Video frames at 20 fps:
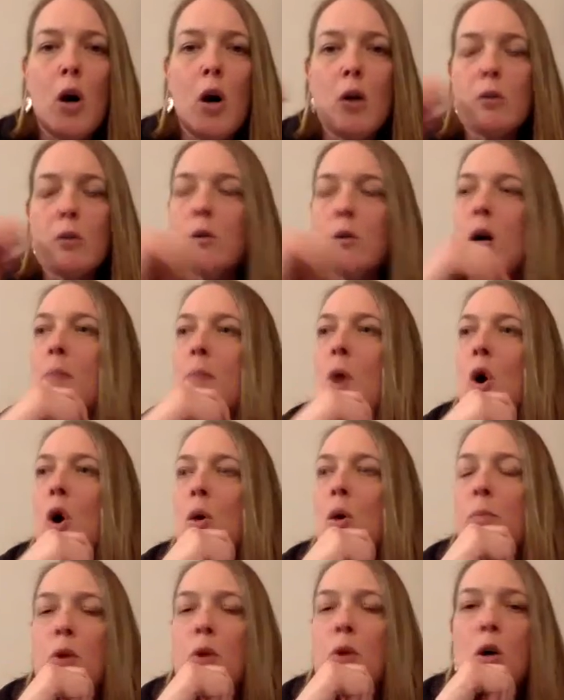I'll come
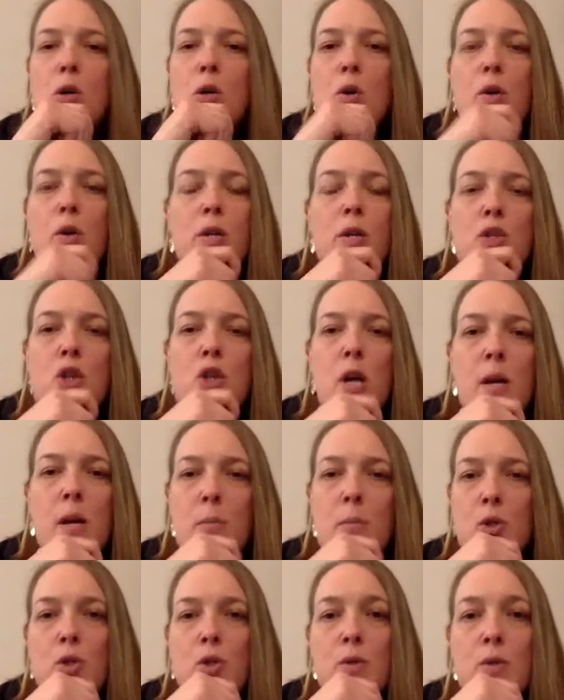home or I'll go to the
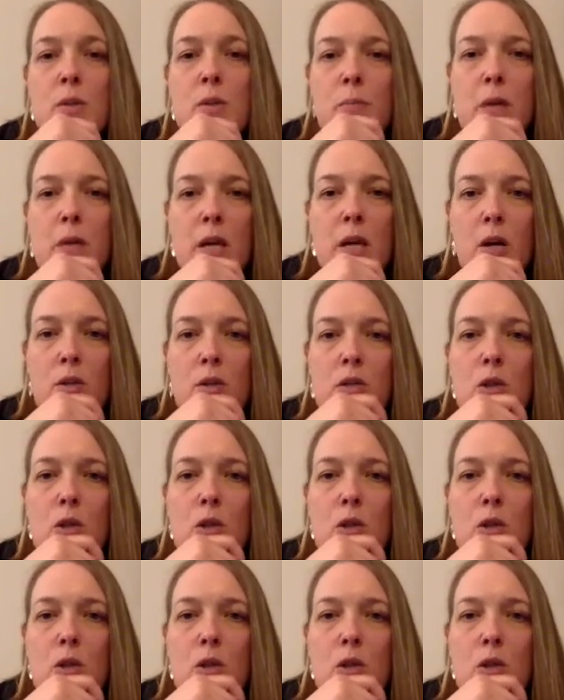gym or do something else.